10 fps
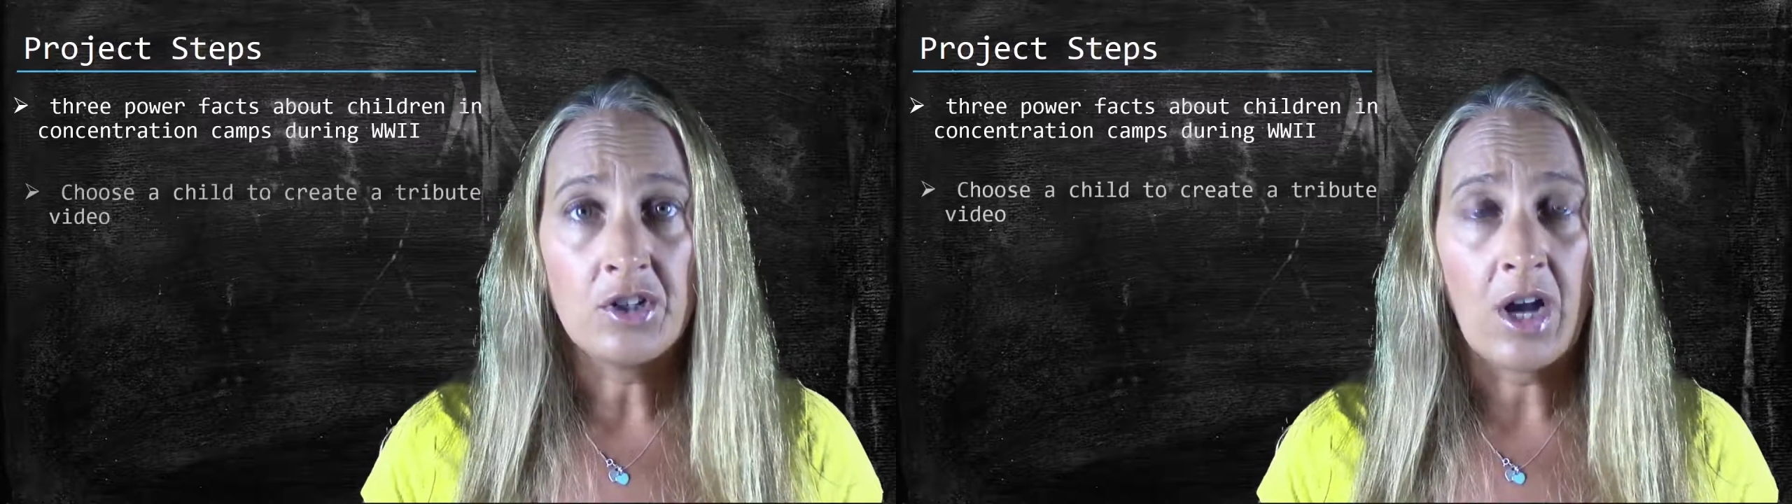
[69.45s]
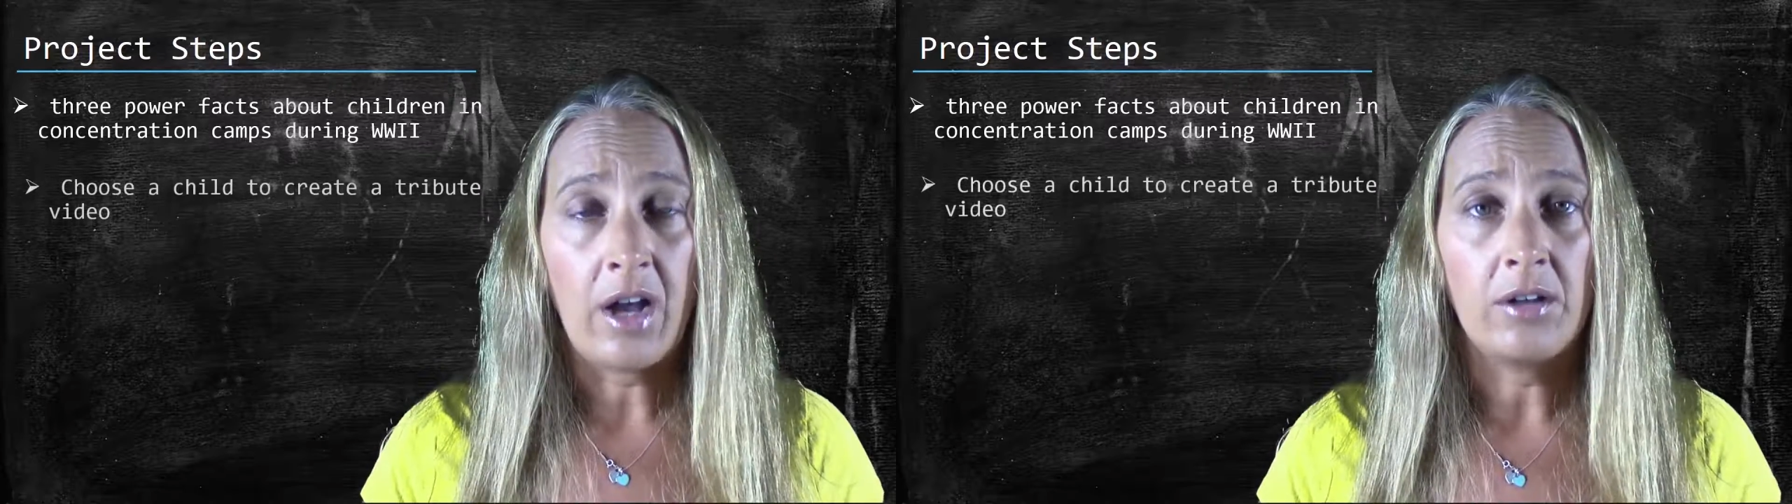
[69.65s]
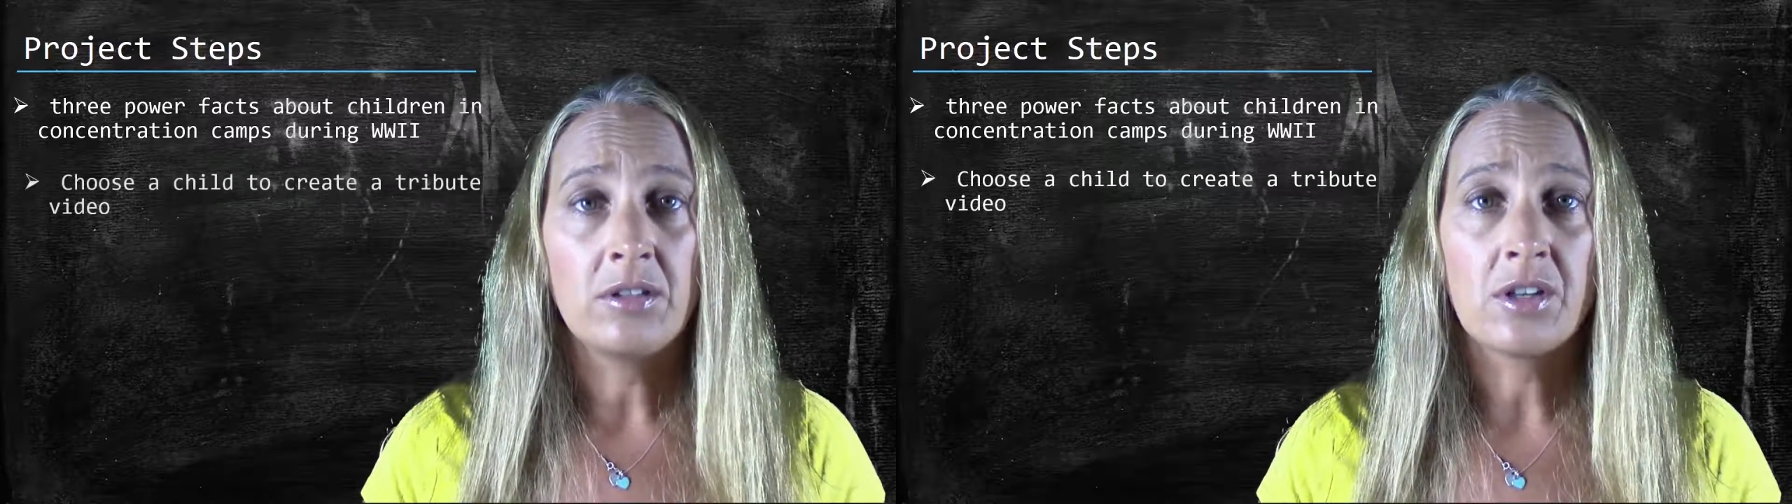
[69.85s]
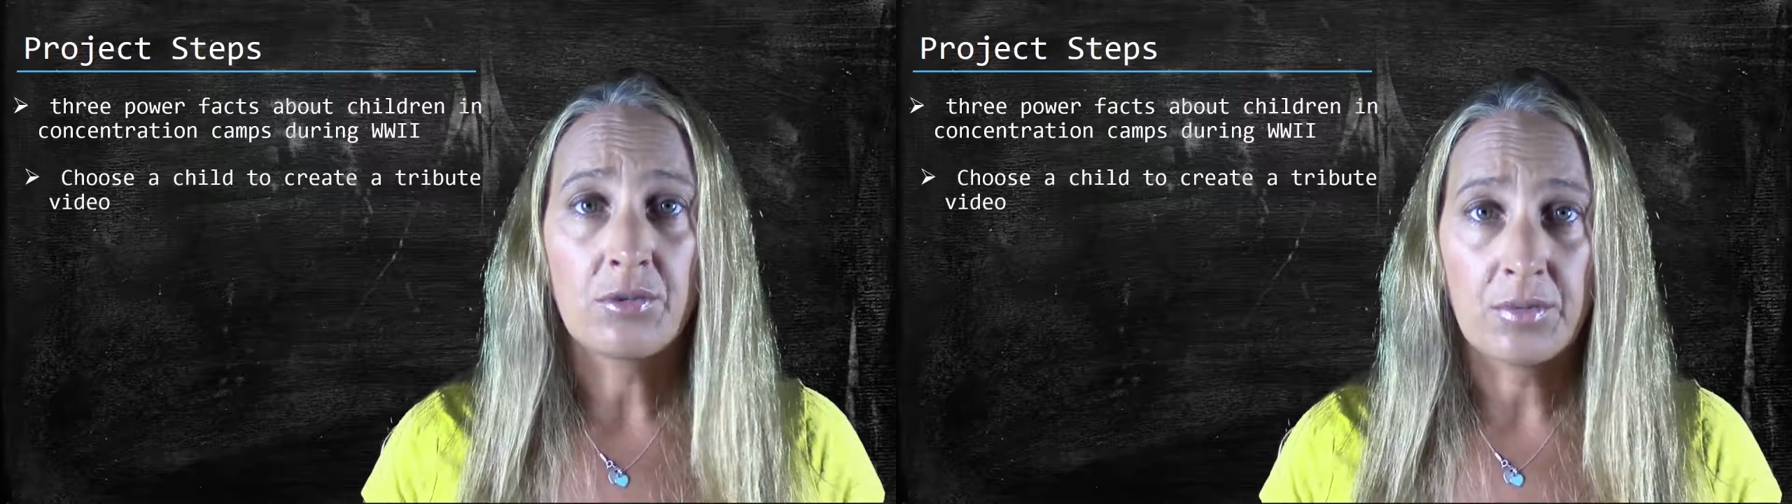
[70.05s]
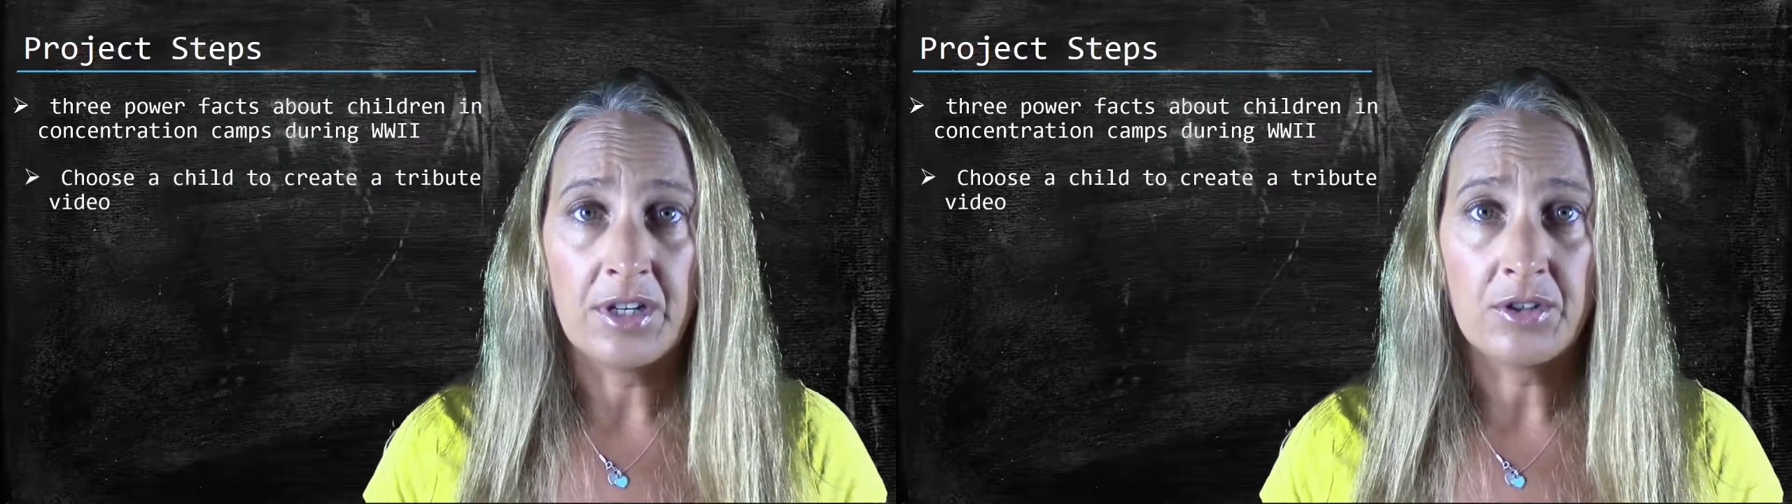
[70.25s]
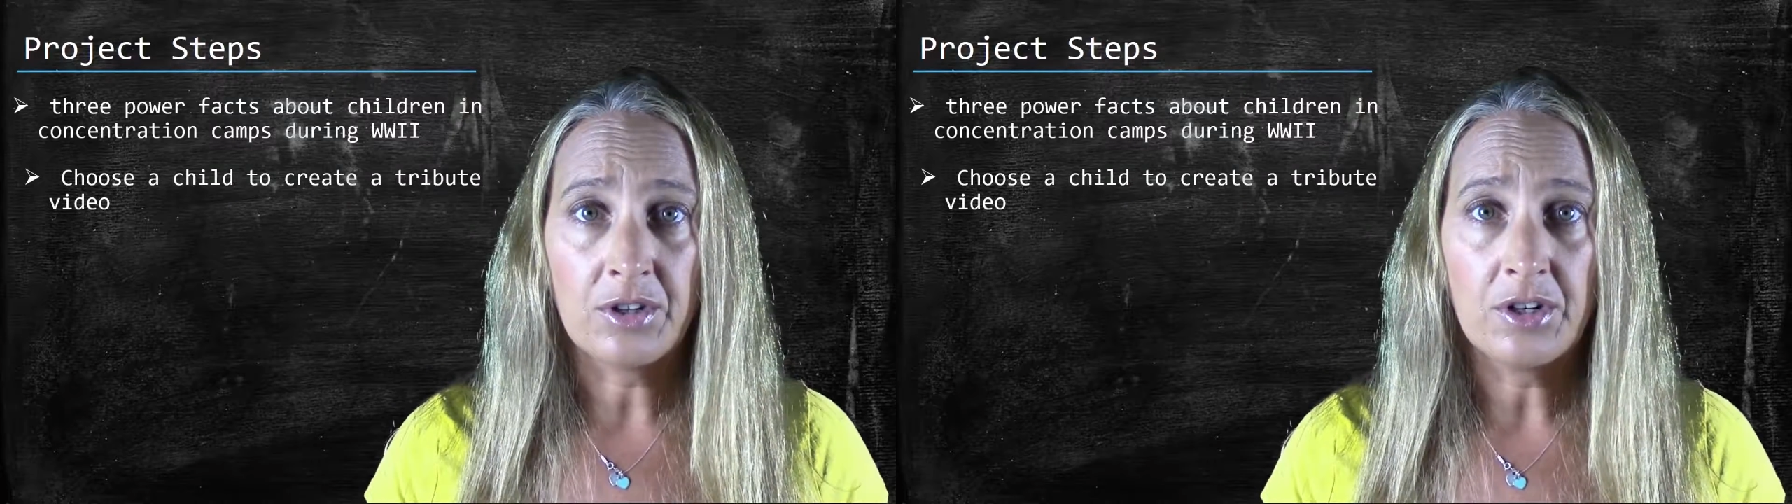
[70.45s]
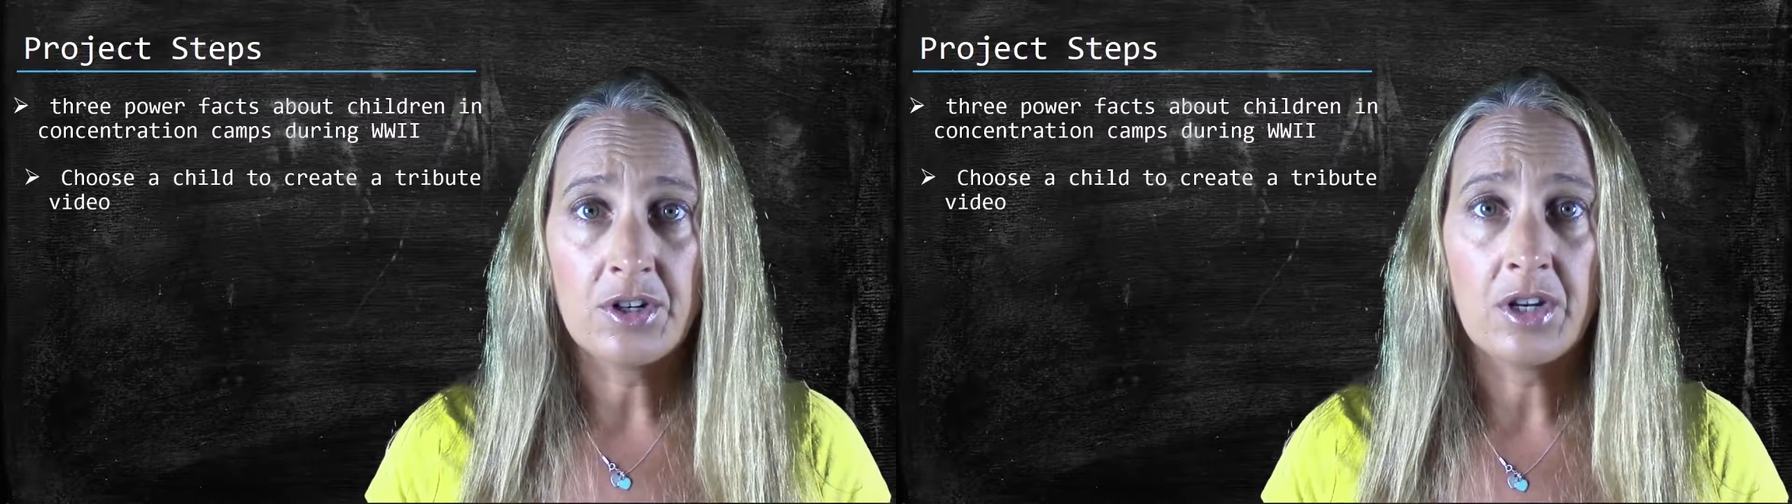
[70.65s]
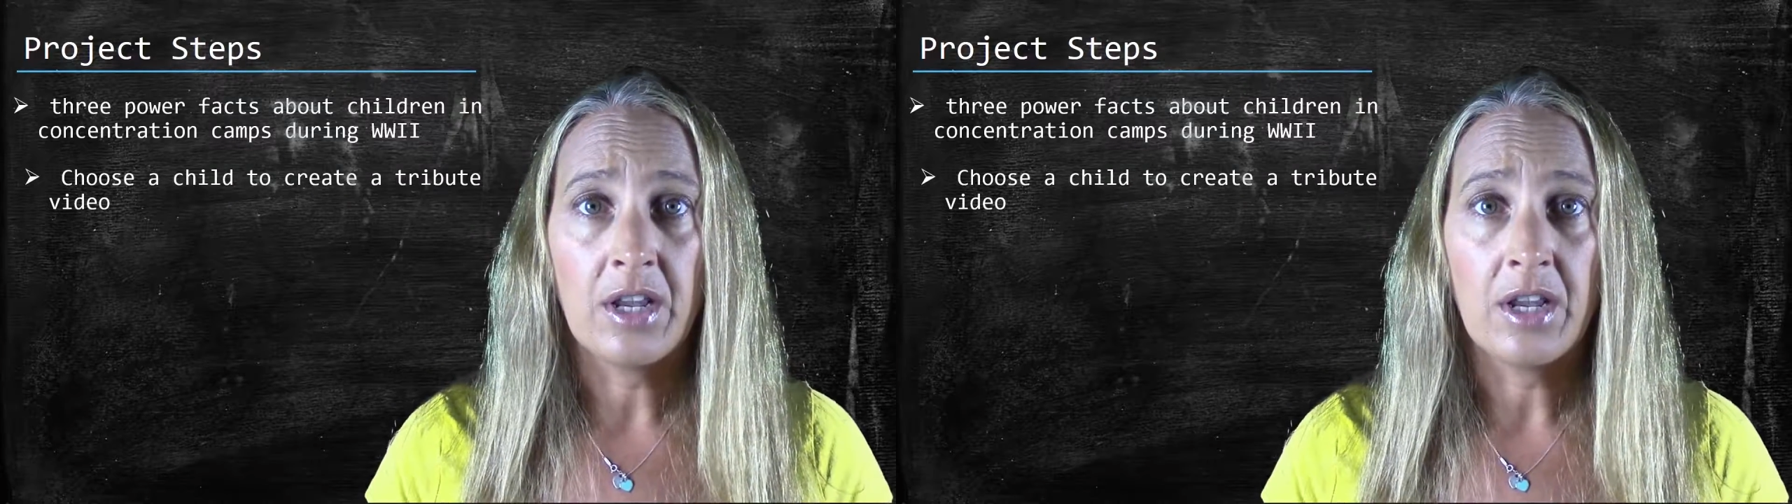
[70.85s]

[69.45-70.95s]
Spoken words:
child to research